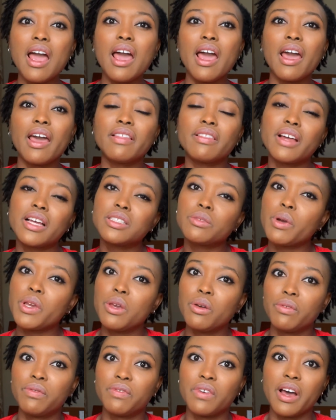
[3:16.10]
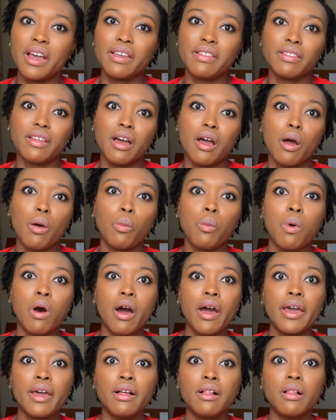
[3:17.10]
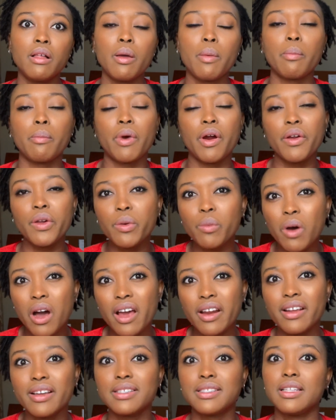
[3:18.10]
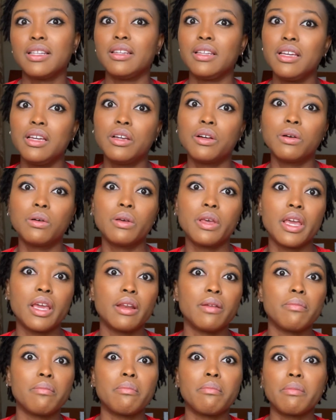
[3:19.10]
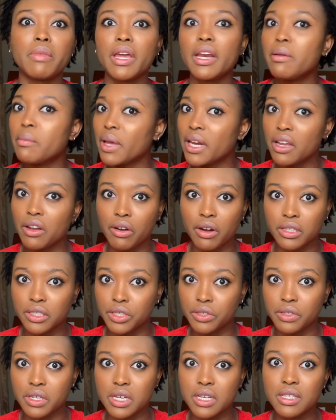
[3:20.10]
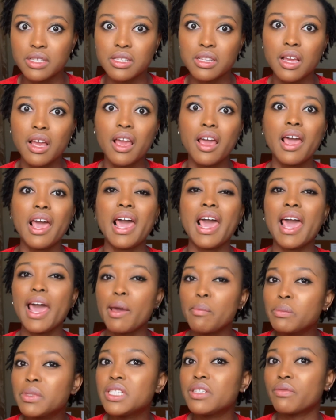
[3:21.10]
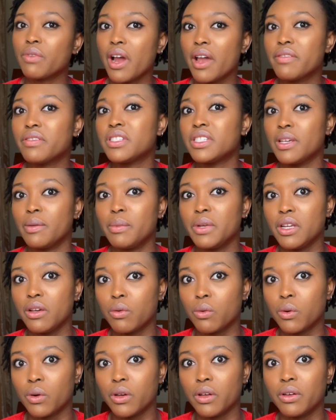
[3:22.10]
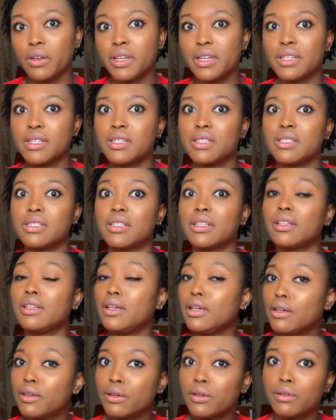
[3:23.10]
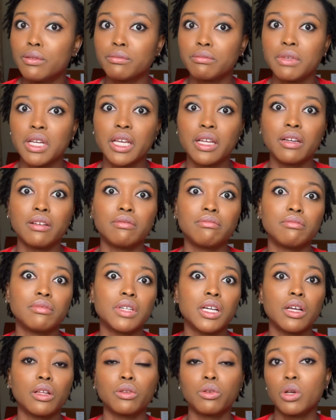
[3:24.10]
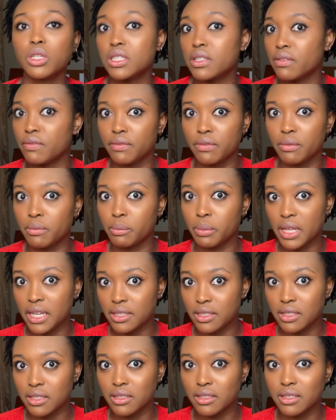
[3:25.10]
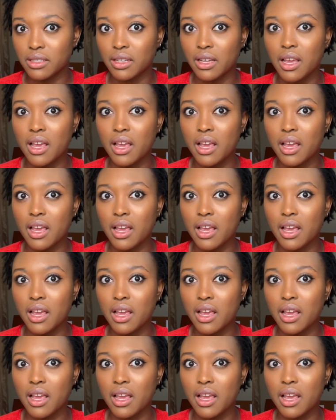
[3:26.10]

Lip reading: And that's why you'll find that while marijuana is illegal in many, many countries, hemp-derived CBD oil is legal in a lot of places.